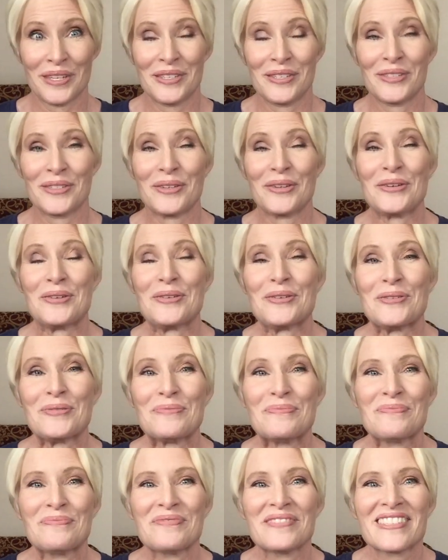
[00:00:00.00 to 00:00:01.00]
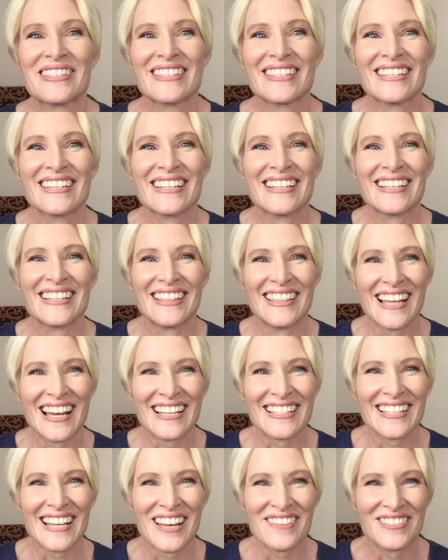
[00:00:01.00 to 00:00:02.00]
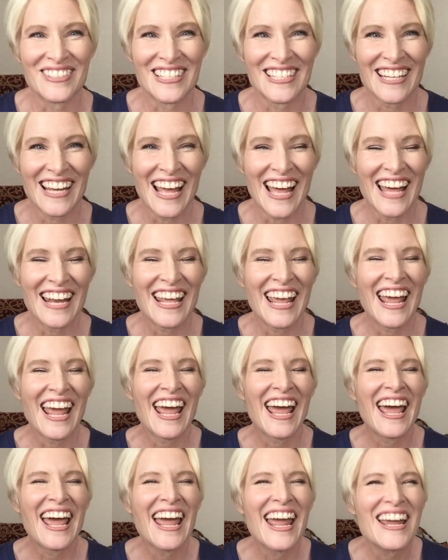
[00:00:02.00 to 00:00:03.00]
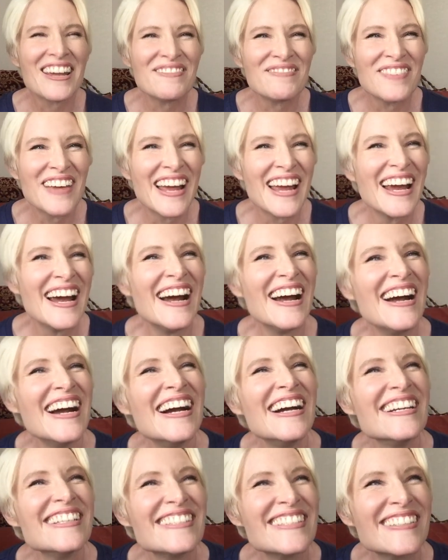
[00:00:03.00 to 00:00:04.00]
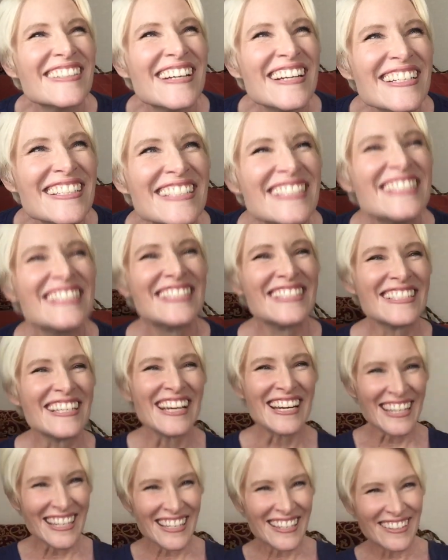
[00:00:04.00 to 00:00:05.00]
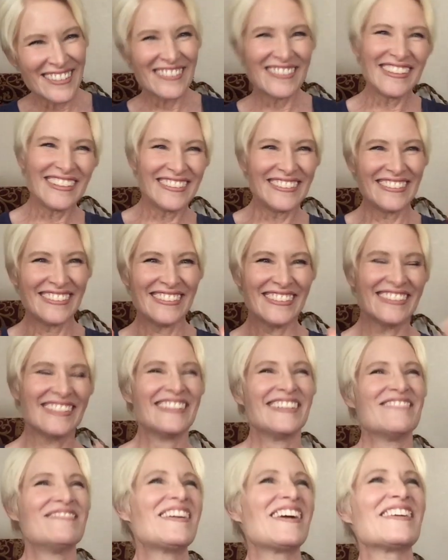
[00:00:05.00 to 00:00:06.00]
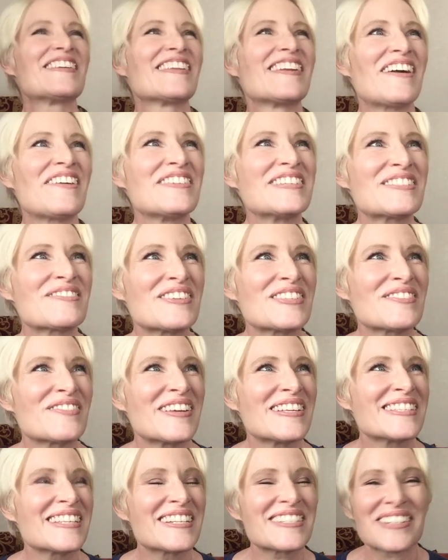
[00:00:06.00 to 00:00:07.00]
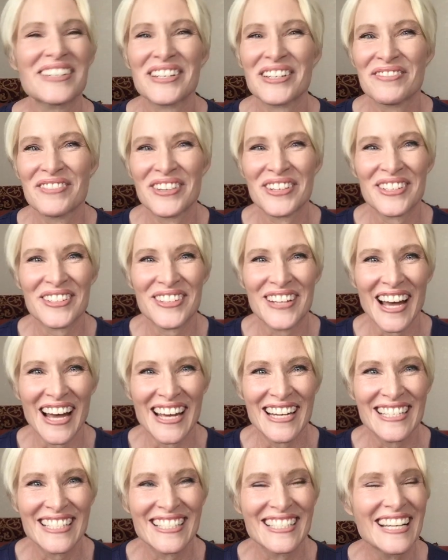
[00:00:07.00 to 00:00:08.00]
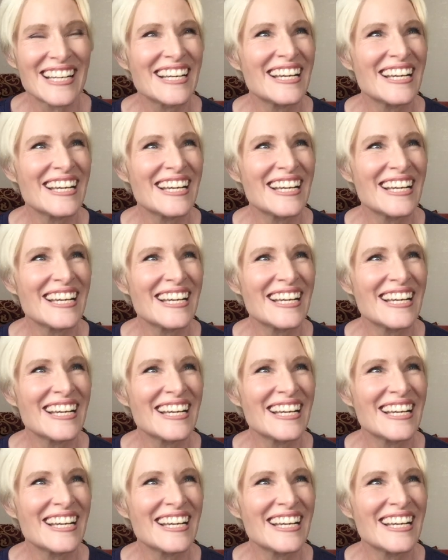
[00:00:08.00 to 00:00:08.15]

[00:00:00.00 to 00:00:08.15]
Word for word: So let's have a chat. Hey, Mayor, it's great to see you. Marilyn always puts me in such a good mood, you guys.